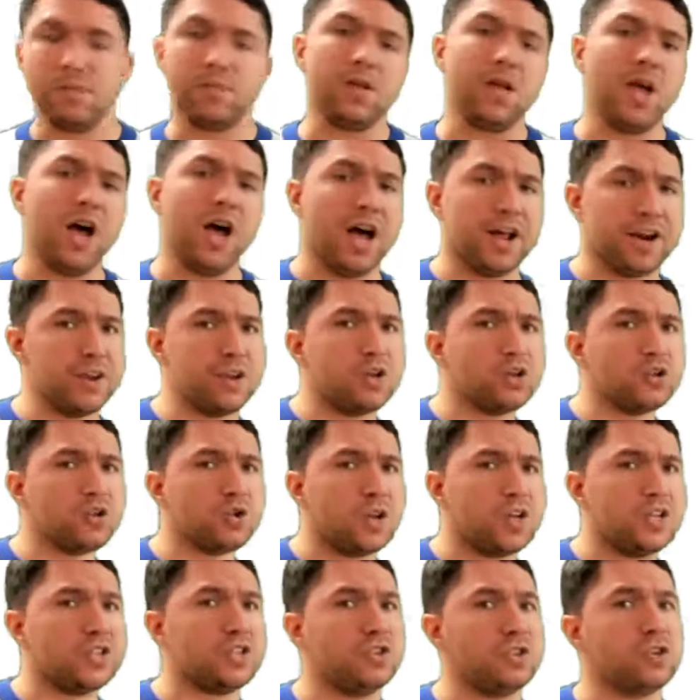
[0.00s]
And usually
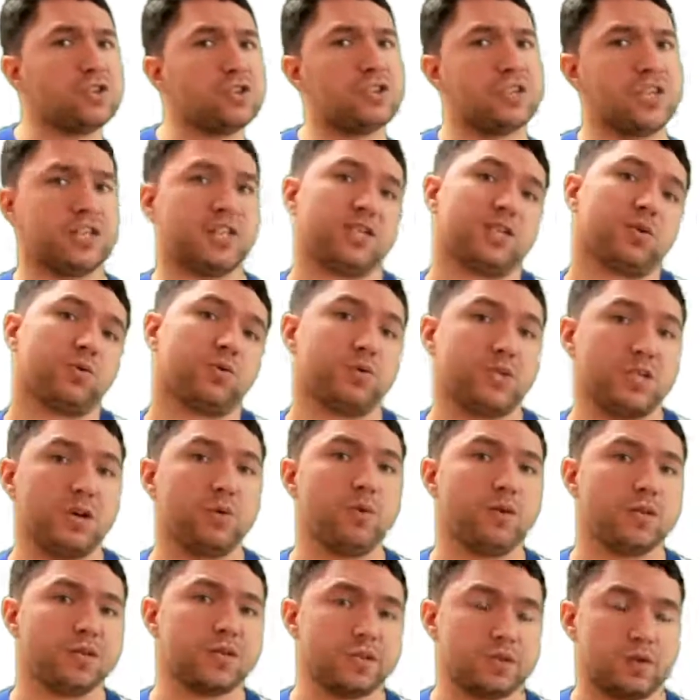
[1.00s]
it's not just a
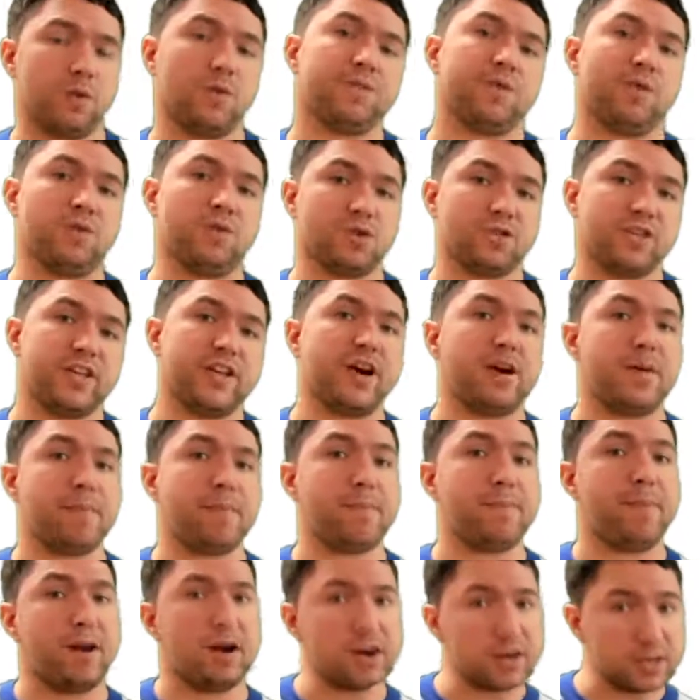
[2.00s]
sequence, of course they are
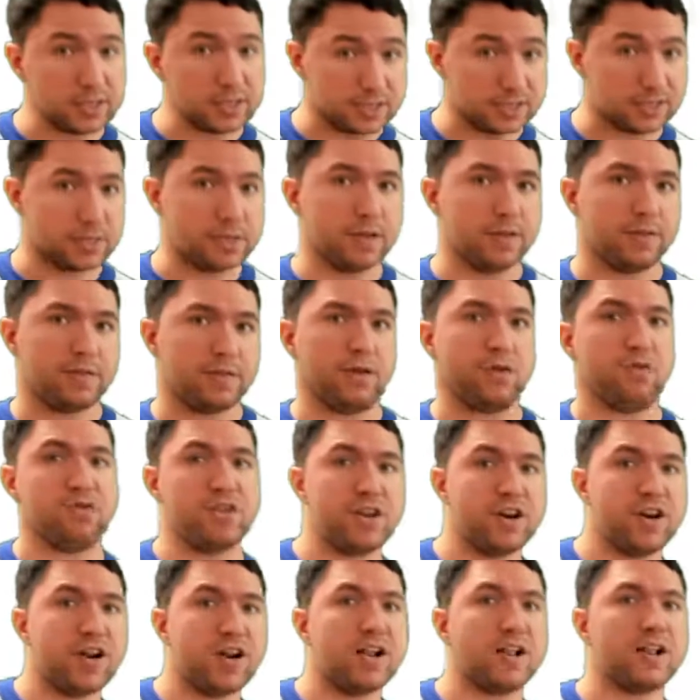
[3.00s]
pairs, the
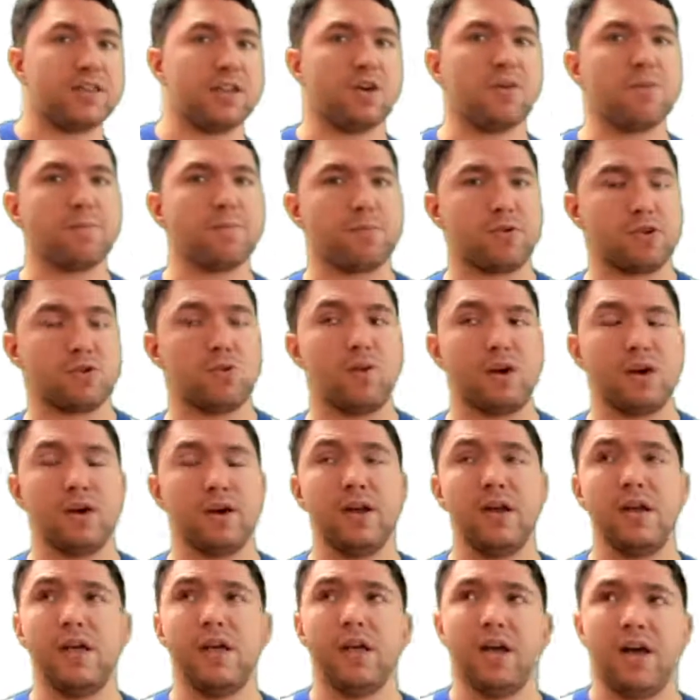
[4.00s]
original and the compressed one,
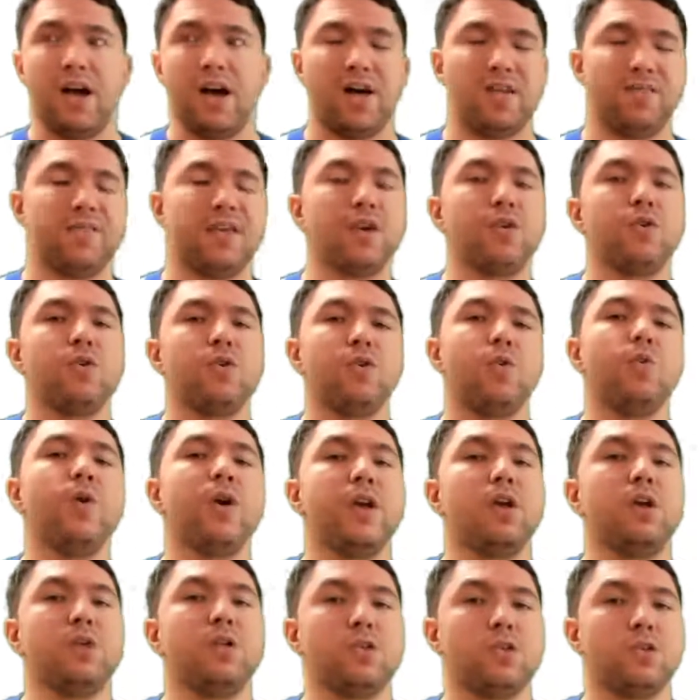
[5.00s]
and then we
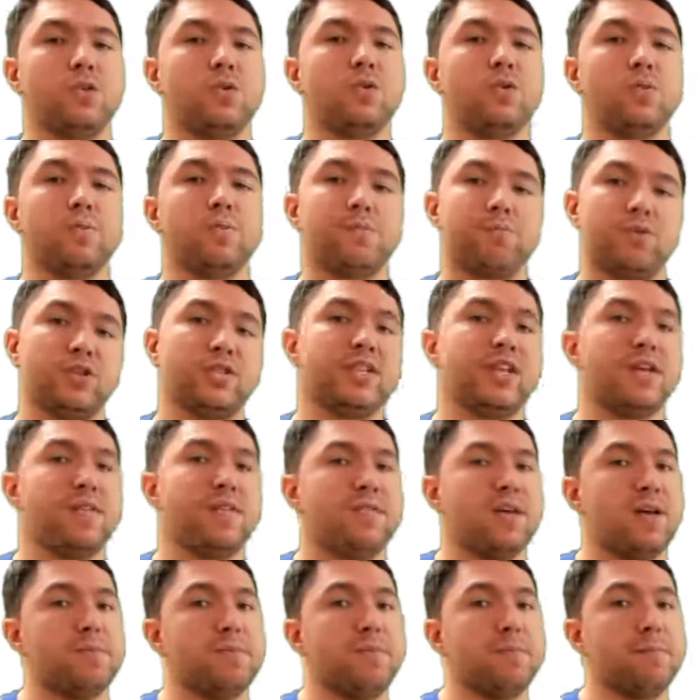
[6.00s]
also present
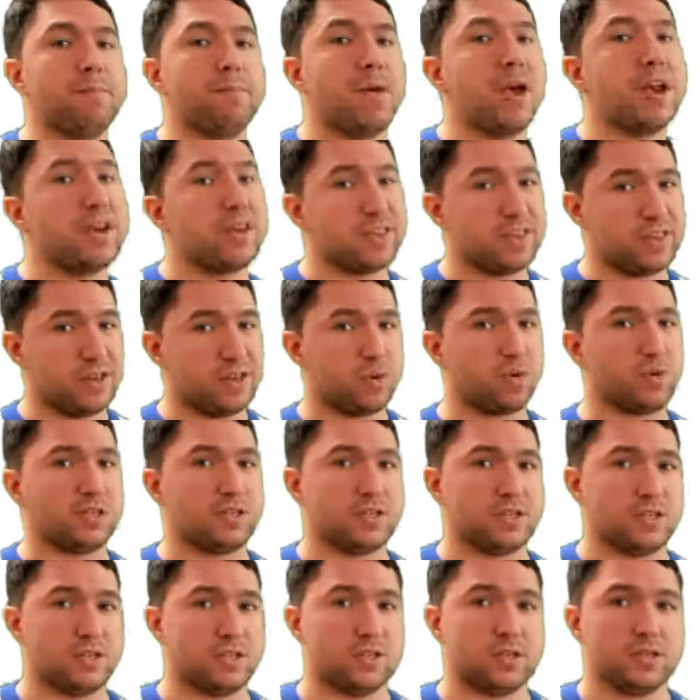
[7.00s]
them many
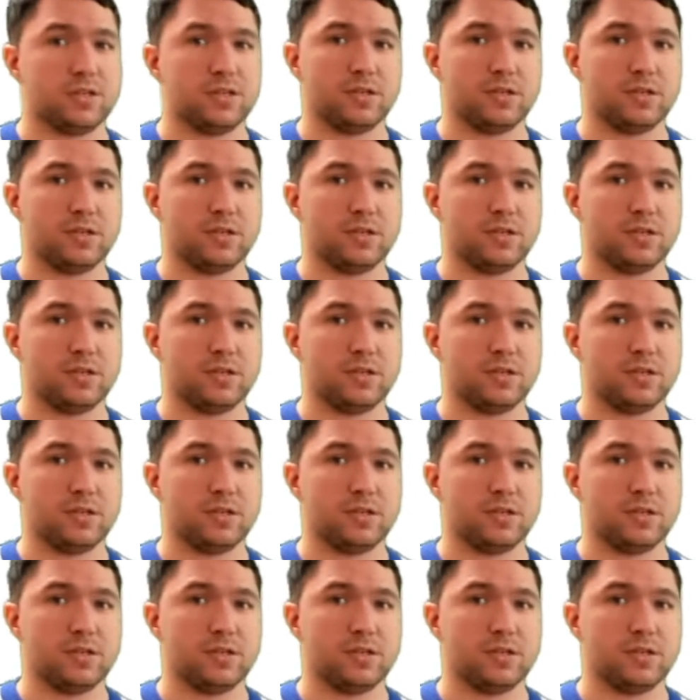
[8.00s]
sequences.